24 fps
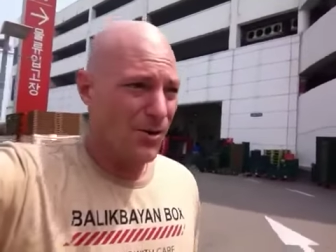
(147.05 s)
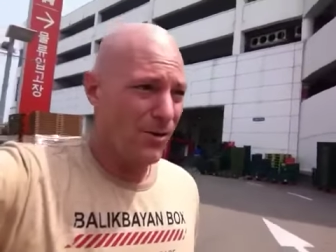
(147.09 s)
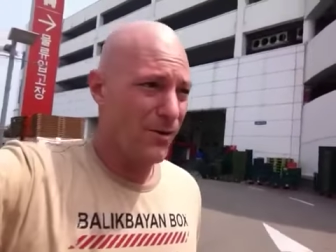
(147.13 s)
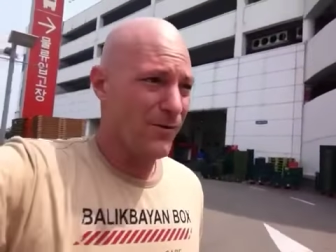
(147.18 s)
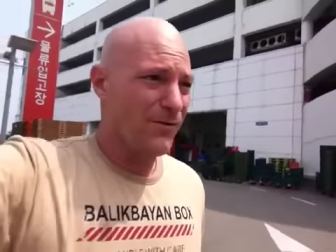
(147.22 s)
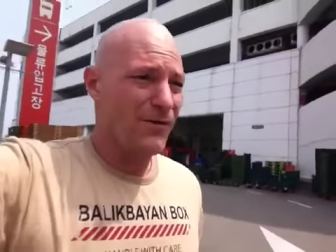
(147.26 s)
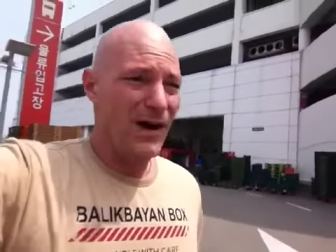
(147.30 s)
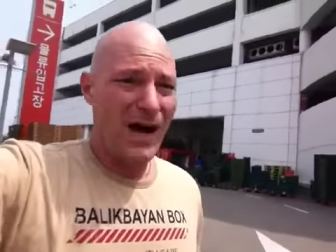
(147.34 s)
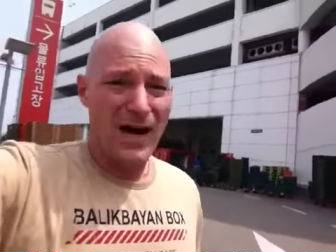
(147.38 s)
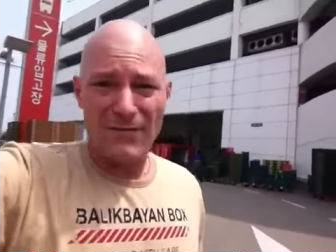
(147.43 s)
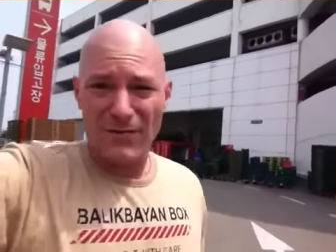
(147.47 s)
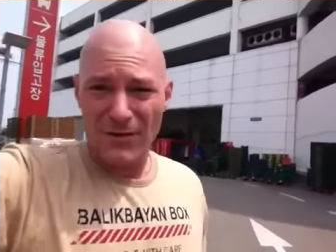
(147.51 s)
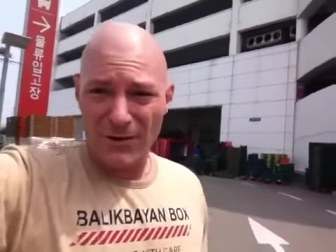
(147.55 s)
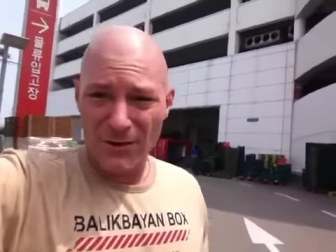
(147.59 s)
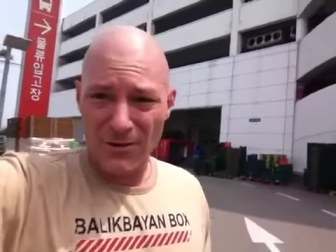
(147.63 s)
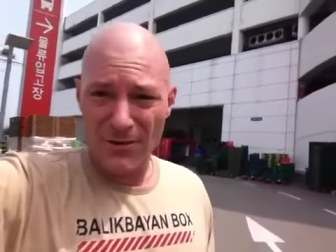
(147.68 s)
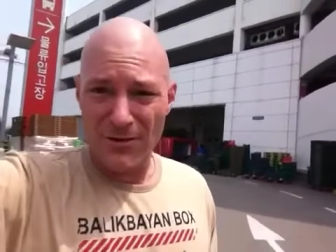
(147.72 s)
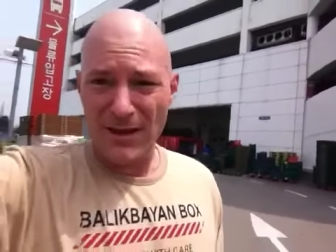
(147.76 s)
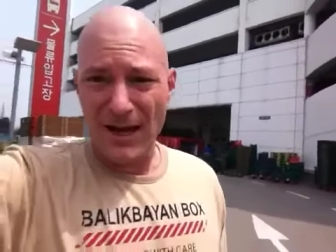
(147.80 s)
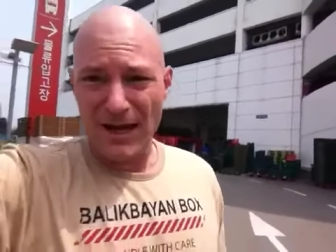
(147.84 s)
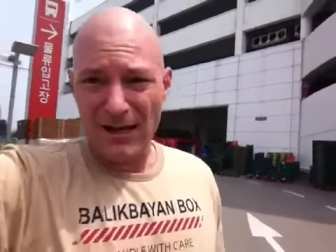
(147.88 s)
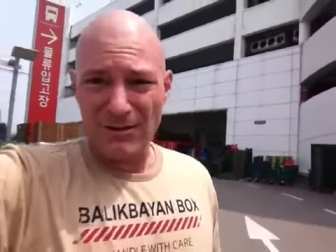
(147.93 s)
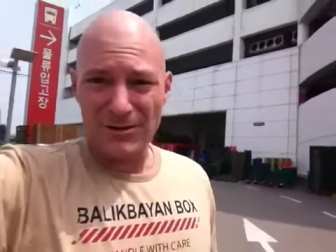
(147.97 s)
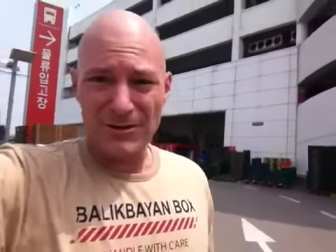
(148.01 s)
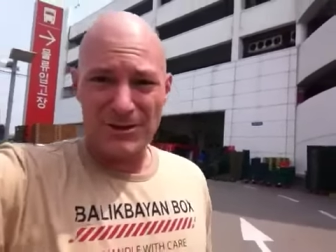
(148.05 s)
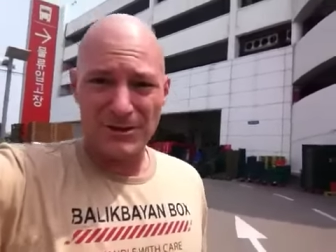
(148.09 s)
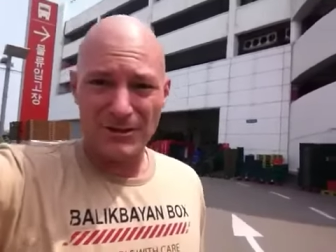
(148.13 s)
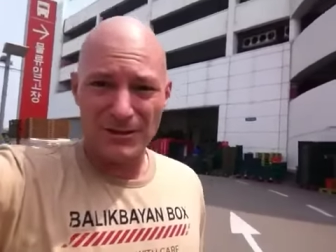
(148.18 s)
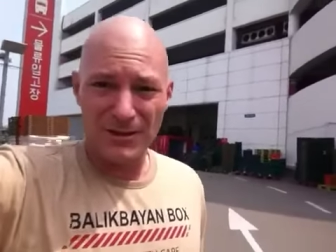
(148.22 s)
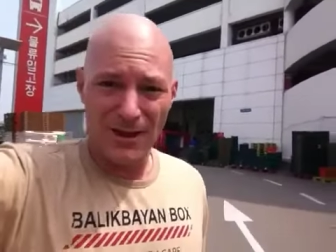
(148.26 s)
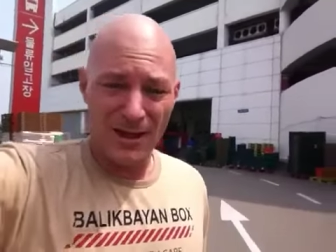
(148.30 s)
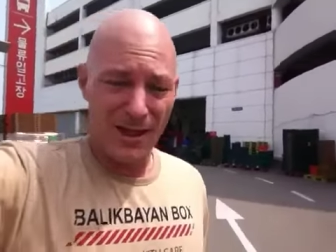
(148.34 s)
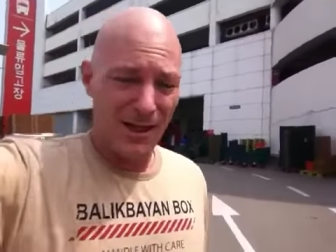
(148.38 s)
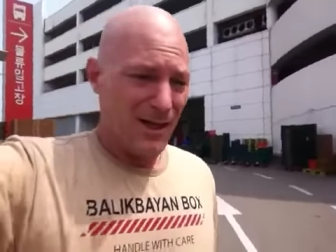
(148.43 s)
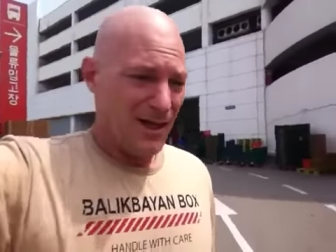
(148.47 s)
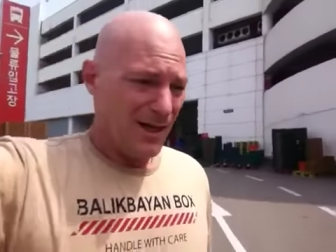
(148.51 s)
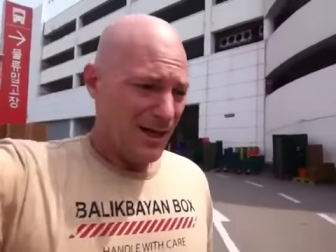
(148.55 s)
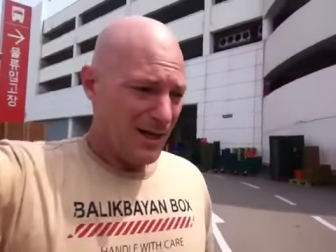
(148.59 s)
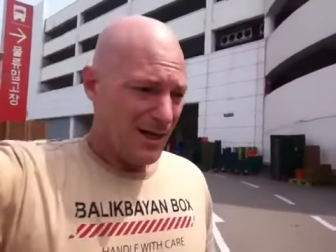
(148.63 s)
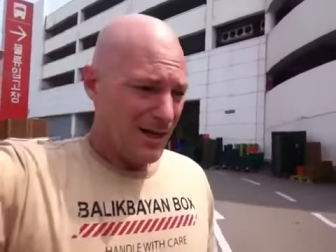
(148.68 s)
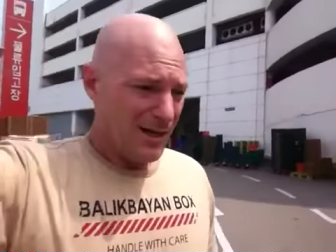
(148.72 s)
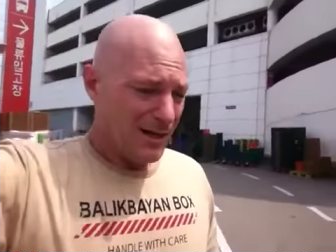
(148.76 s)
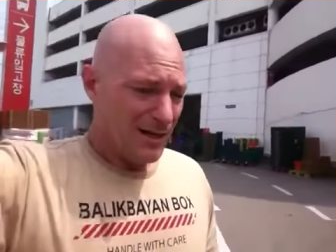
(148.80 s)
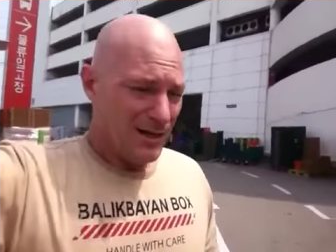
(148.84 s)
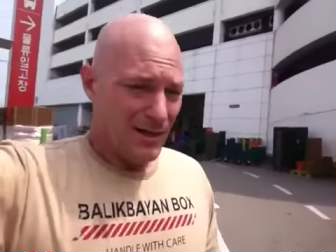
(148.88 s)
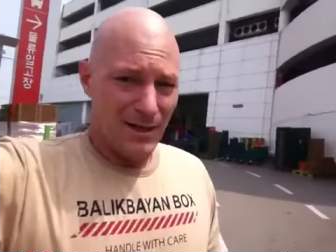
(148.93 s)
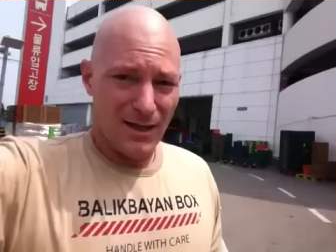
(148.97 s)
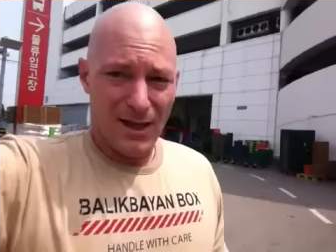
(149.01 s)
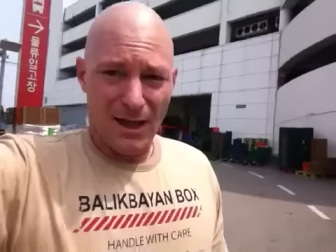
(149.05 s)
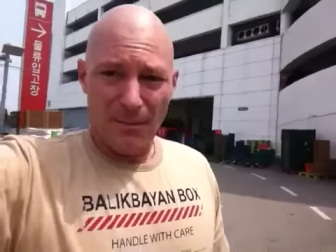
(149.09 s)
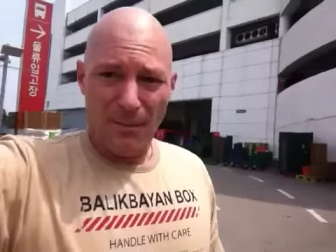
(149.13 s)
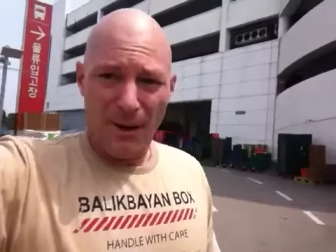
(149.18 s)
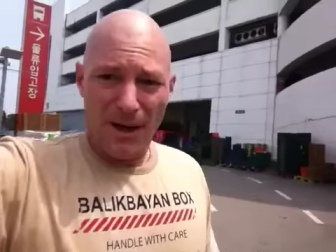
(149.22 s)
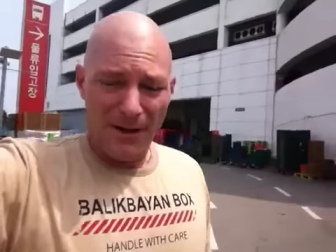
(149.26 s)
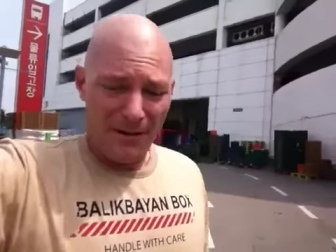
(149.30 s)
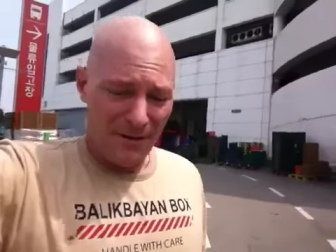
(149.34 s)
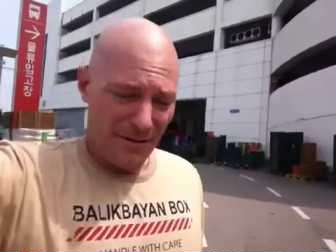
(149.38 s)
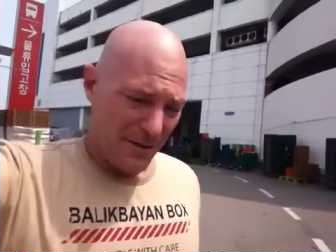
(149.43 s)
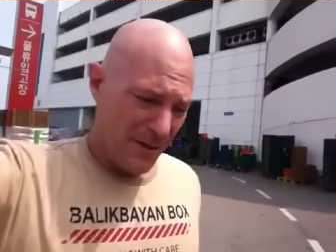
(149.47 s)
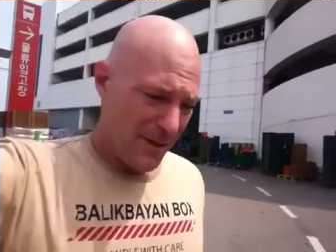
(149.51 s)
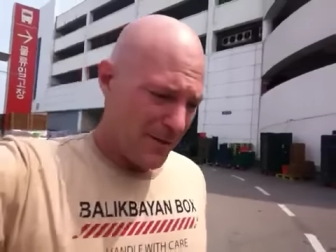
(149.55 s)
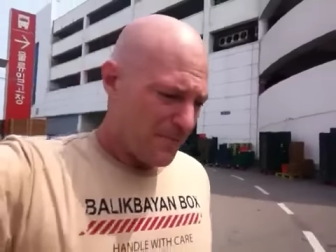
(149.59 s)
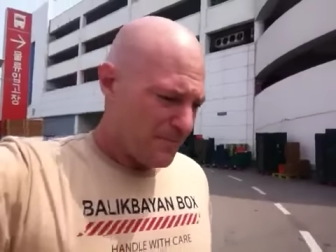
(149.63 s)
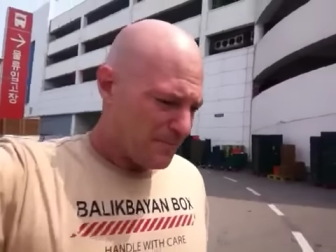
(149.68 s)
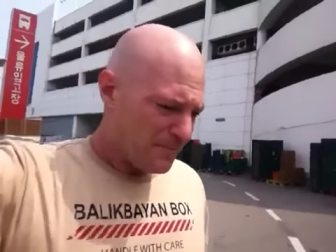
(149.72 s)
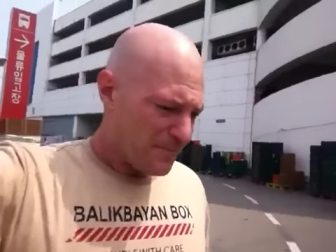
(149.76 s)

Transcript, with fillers: or 500,000 a month.